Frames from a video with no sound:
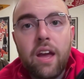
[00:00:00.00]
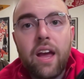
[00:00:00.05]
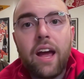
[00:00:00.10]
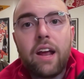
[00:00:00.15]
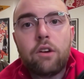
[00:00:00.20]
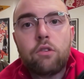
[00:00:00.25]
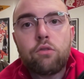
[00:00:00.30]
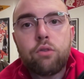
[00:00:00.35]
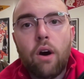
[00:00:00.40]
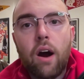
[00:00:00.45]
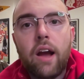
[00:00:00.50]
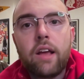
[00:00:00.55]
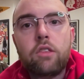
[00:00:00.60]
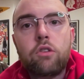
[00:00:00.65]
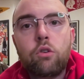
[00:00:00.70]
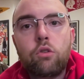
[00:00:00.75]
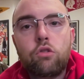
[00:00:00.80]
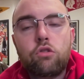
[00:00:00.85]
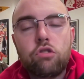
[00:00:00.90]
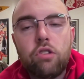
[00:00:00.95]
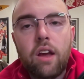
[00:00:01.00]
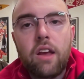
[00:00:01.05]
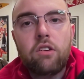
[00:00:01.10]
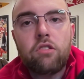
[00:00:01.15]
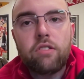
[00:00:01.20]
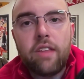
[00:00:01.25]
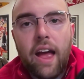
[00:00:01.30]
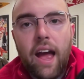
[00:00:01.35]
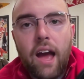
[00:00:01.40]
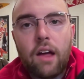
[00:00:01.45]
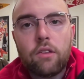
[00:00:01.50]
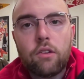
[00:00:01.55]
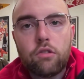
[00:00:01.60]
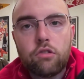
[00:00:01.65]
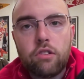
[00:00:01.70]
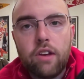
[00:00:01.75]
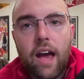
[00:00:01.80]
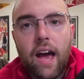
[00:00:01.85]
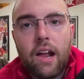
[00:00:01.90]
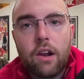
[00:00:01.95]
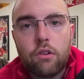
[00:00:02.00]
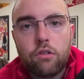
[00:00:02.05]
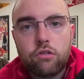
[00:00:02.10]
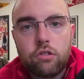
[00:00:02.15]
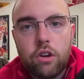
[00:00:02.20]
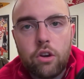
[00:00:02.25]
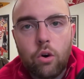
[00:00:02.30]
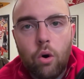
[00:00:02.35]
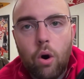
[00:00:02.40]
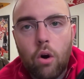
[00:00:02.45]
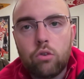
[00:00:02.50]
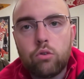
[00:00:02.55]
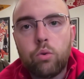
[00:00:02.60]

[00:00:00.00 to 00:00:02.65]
and trying to chase down the Seattle Seahawks,